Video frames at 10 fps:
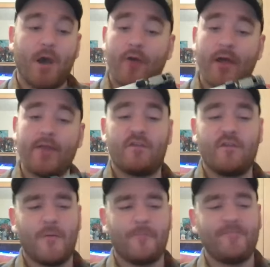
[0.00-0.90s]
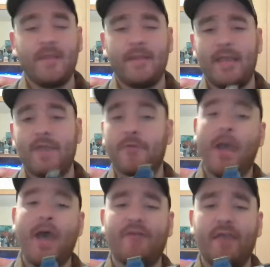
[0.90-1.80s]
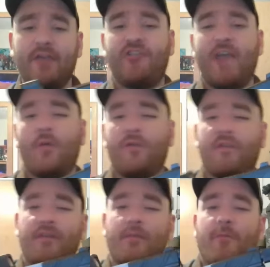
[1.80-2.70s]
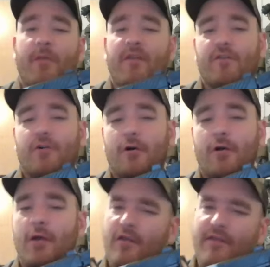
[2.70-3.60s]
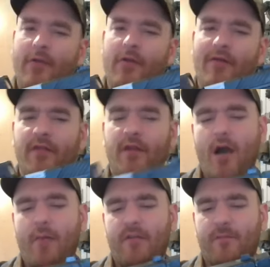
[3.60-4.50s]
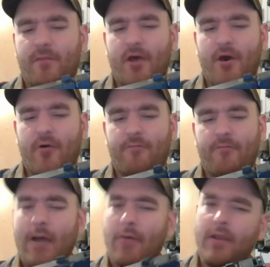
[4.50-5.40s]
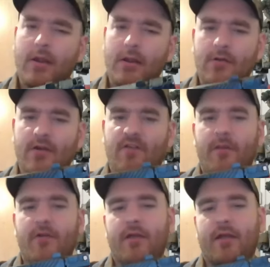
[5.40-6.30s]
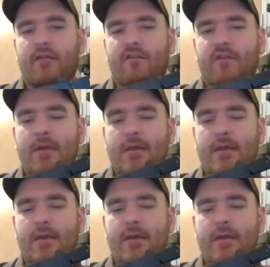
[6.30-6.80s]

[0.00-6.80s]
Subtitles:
All right, so if you have a Shadow Systems pistol, sound off in the comments below. I want to hear your experience.